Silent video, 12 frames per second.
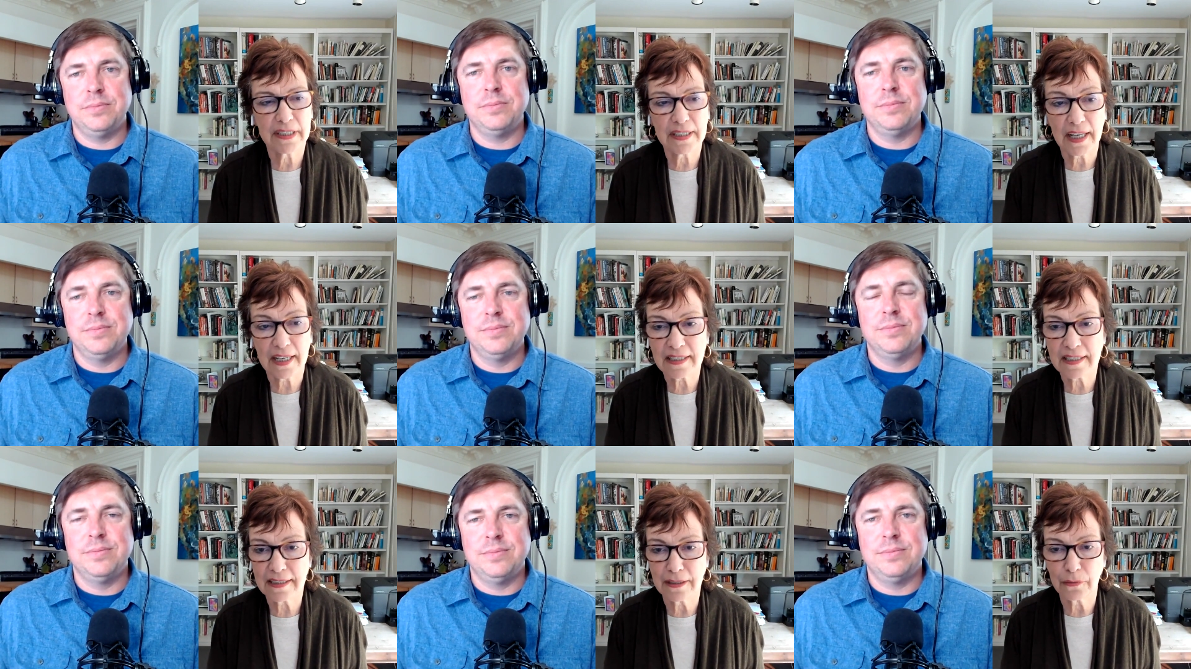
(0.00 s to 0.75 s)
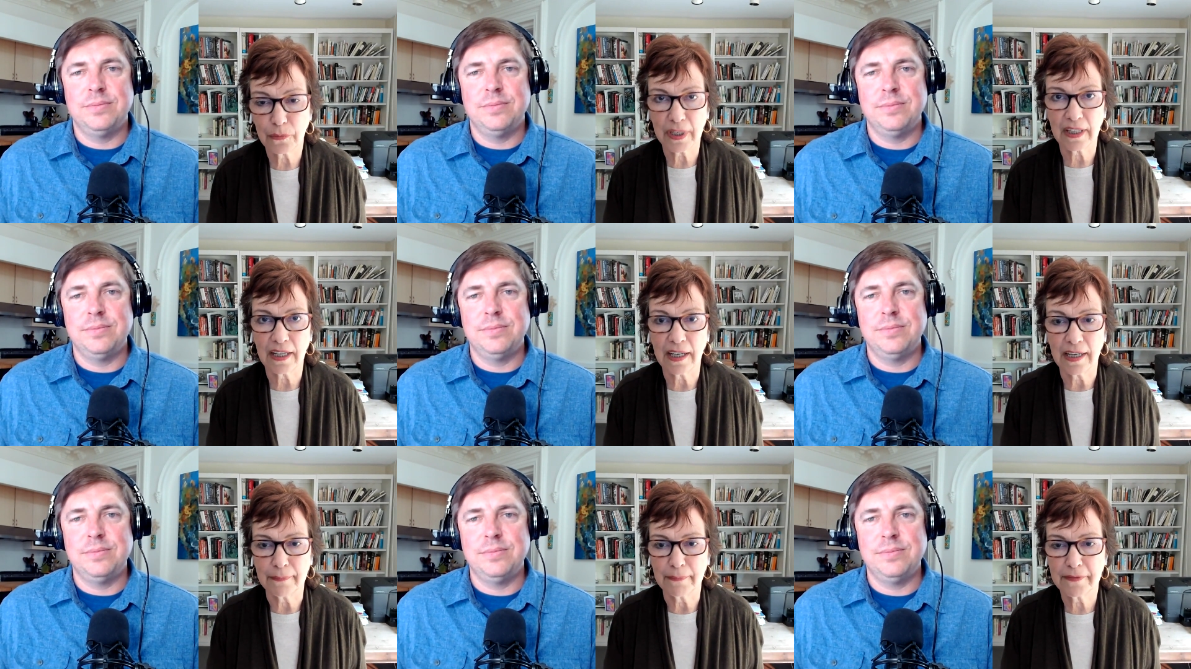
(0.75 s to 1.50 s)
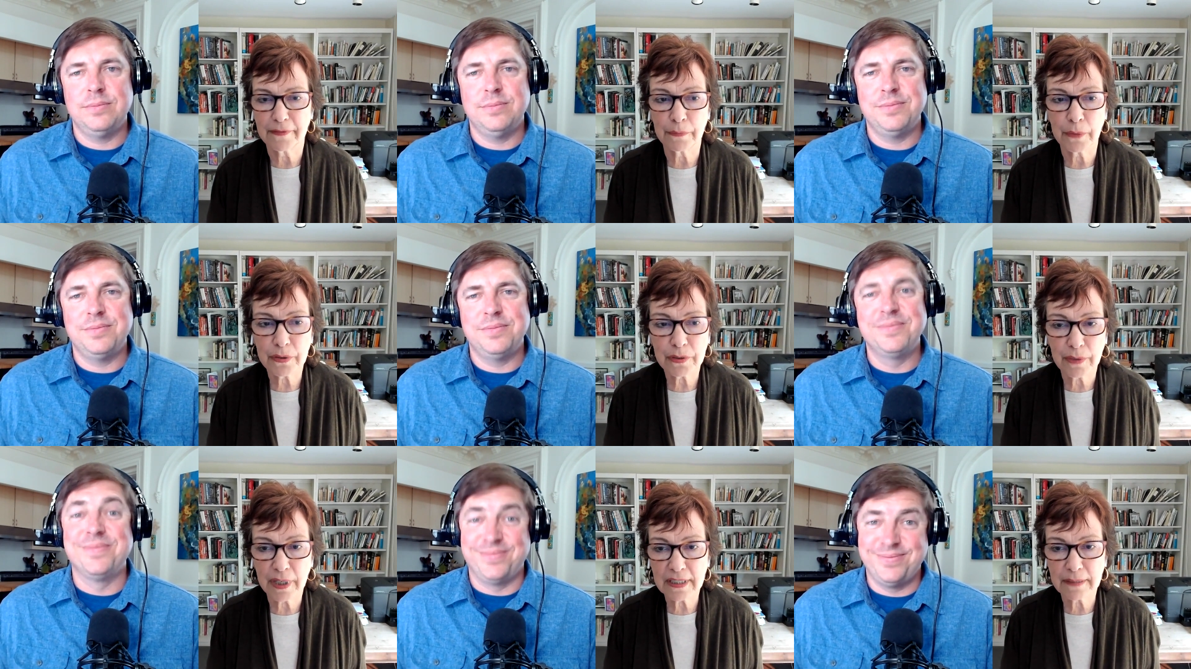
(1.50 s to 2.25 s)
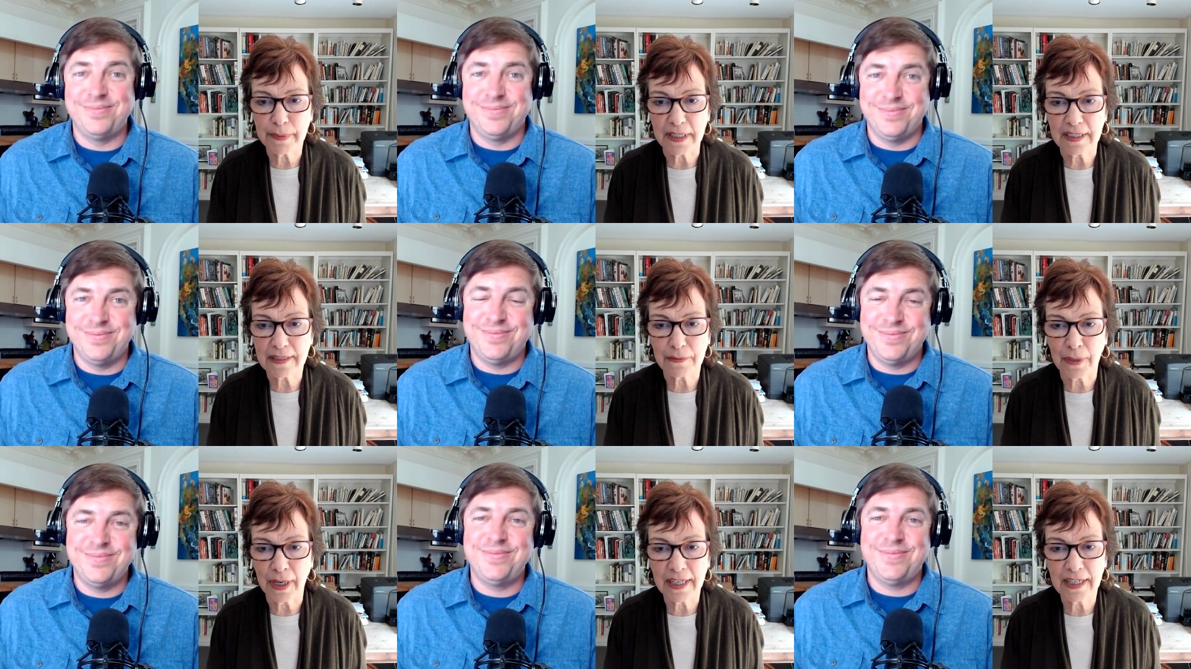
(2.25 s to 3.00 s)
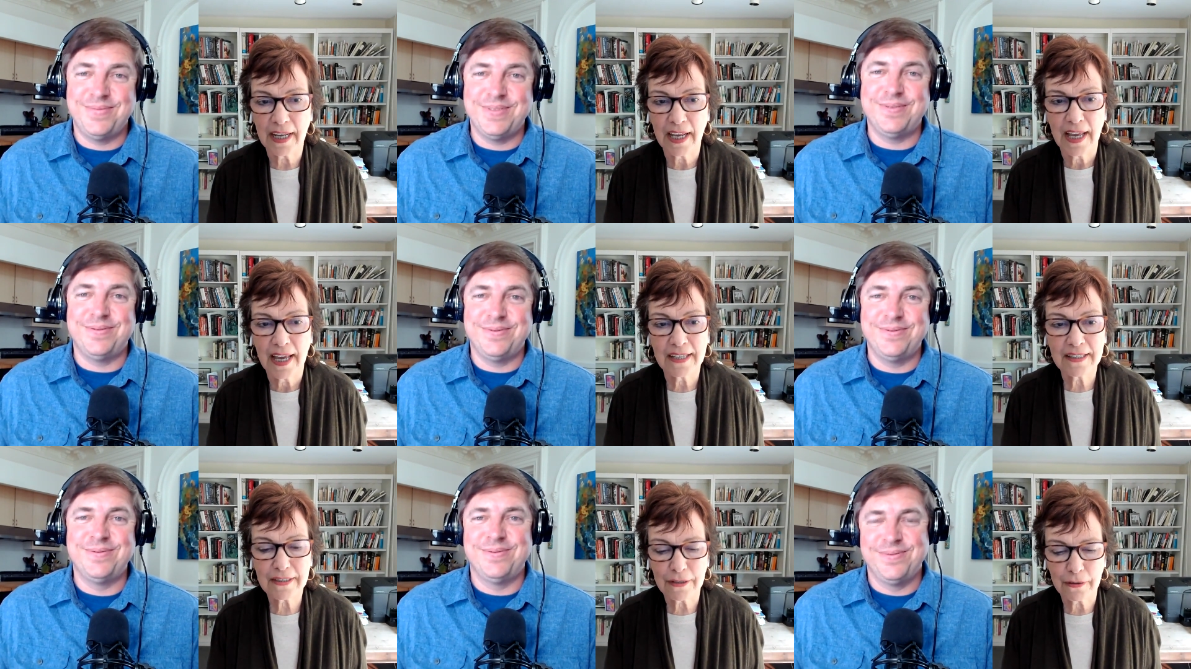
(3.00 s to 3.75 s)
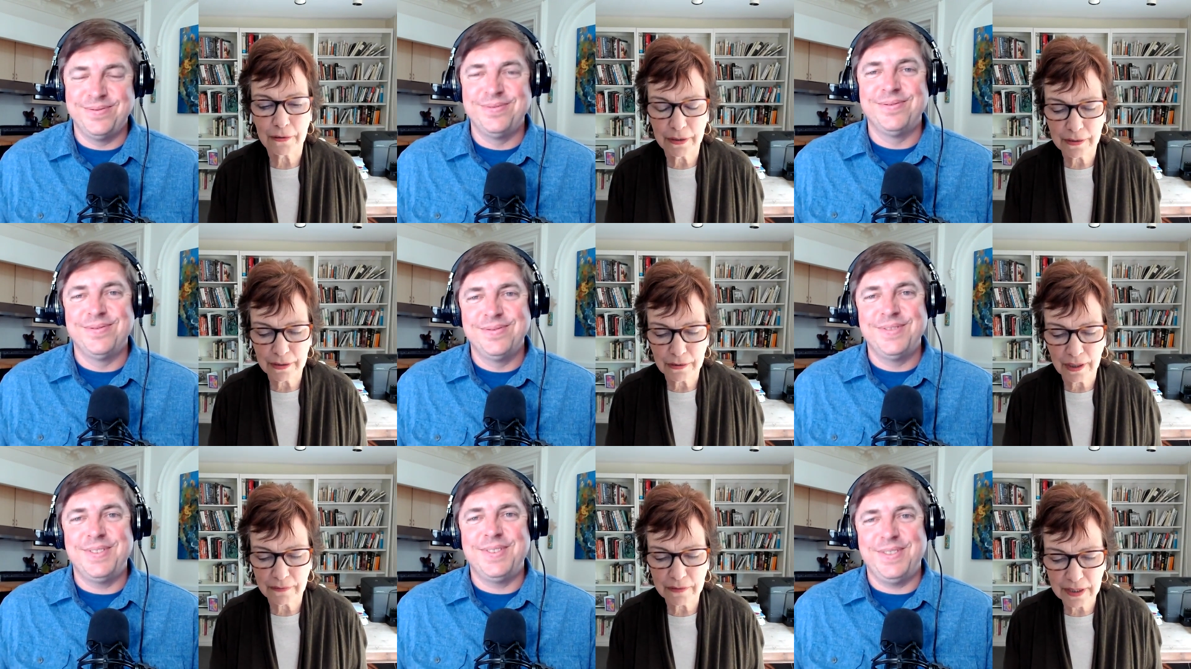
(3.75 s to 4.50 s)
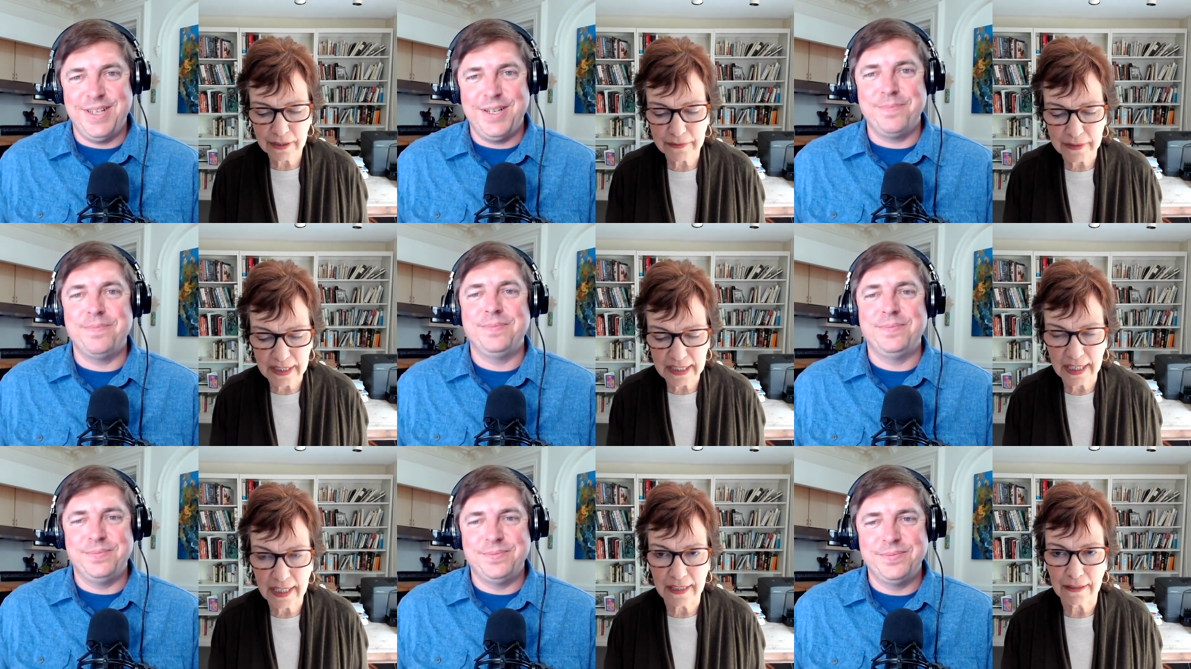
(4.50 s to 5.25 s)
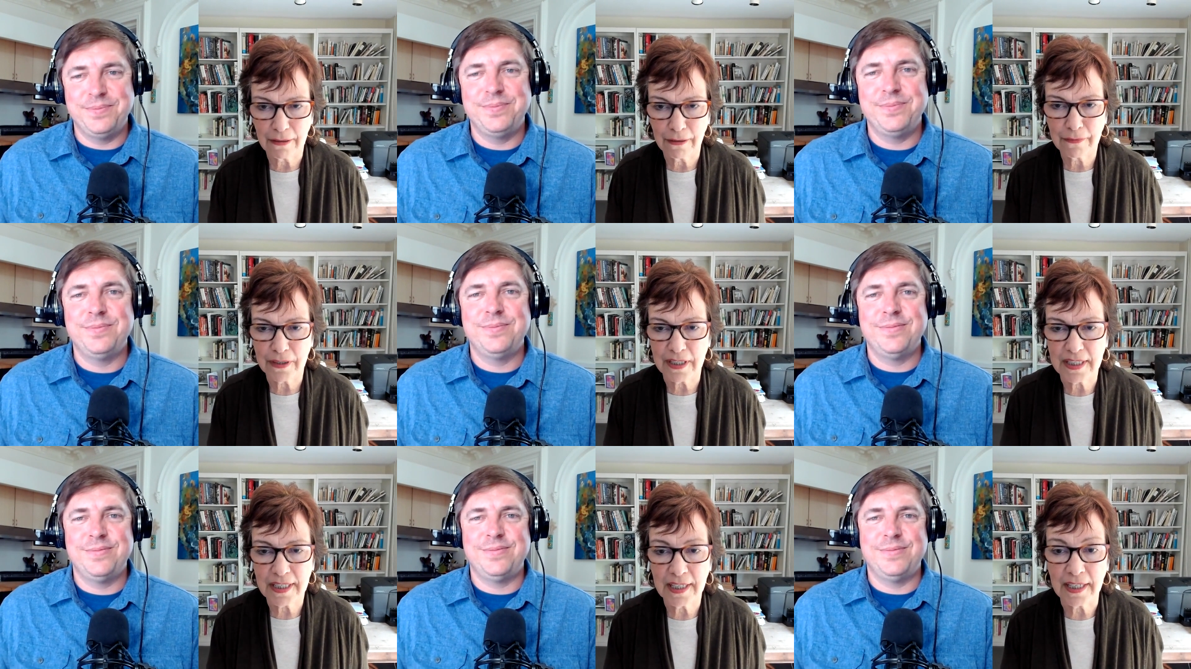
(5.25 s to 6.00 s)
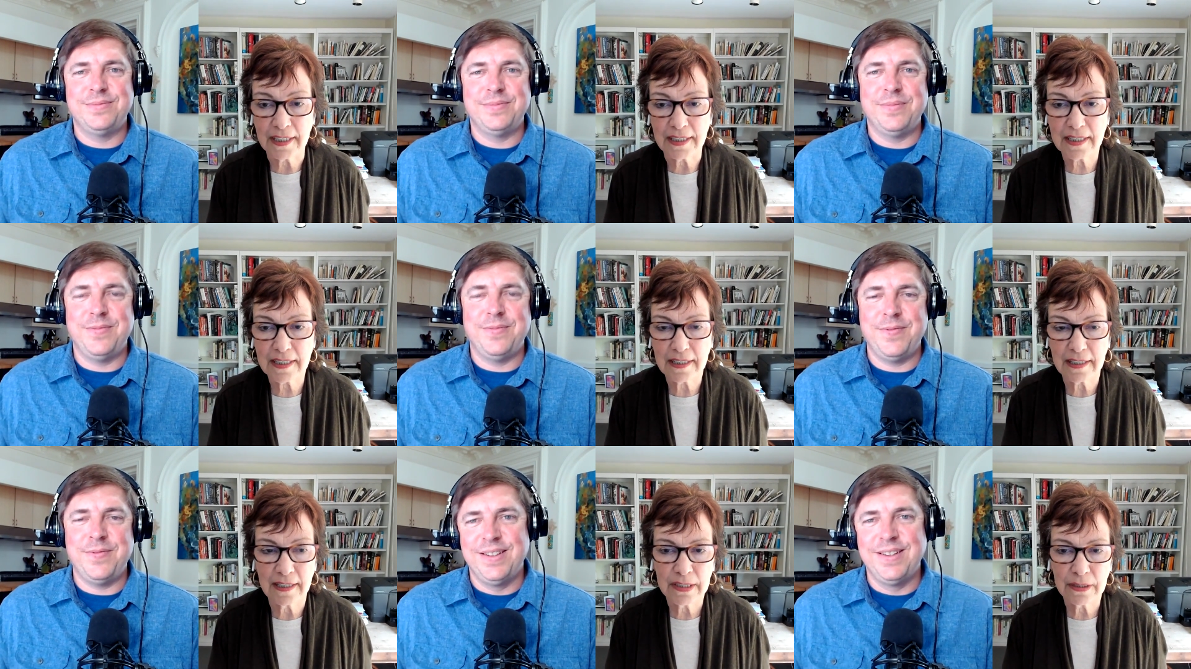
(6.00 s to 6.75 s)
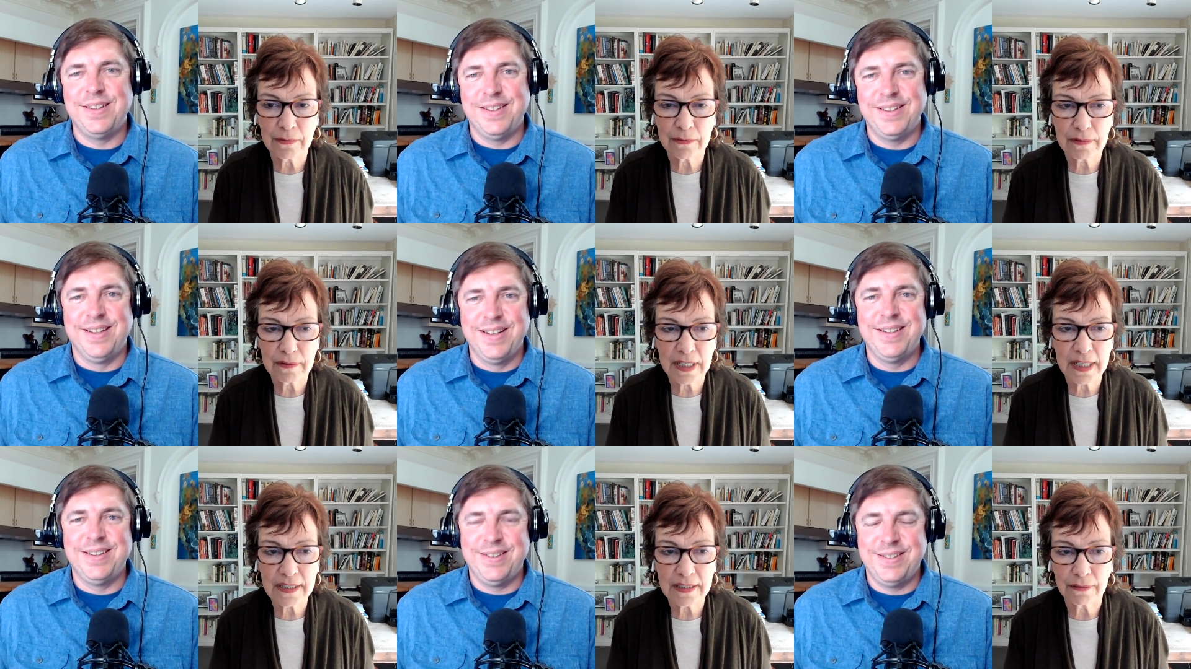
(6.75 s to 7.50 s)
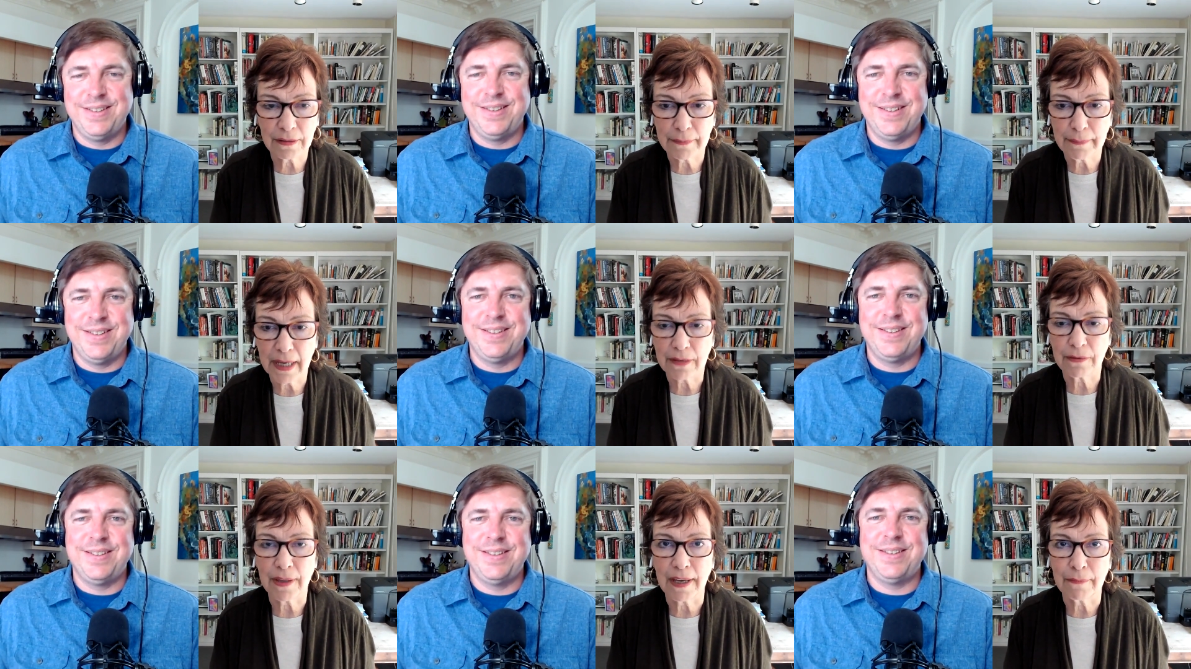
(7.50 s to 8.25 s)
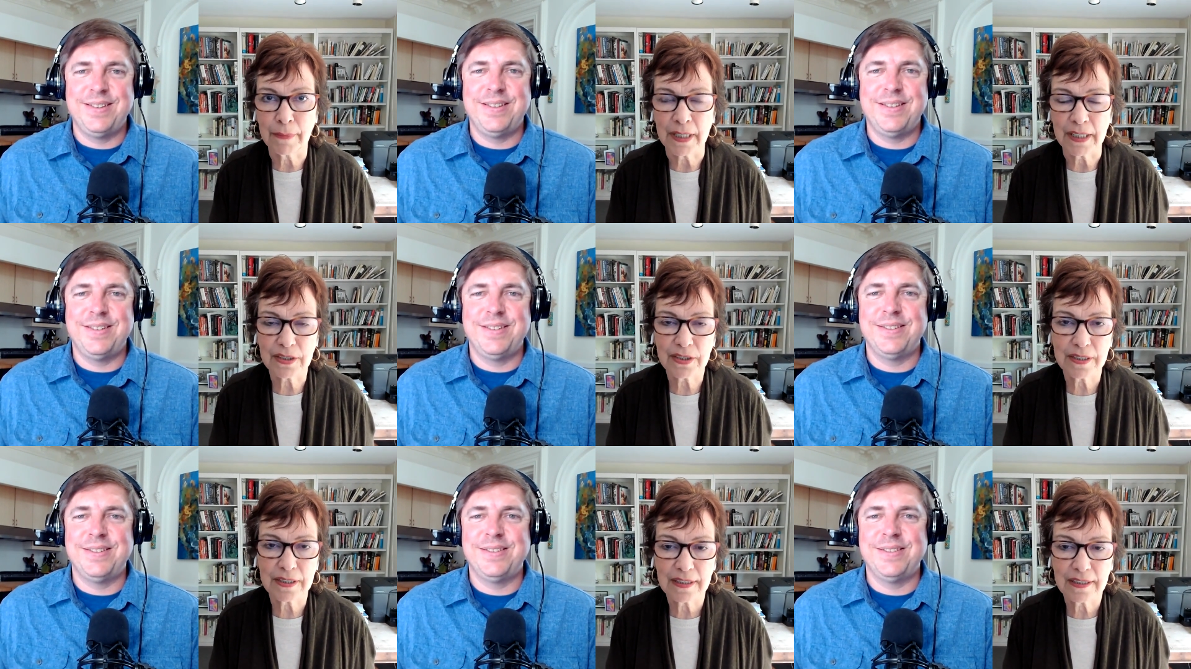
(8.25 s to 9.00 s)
Speaker 1: how much zest is in one lime for most recipes, right? And so you can drive yourself insane over these things, but they don't necessarily matter that much.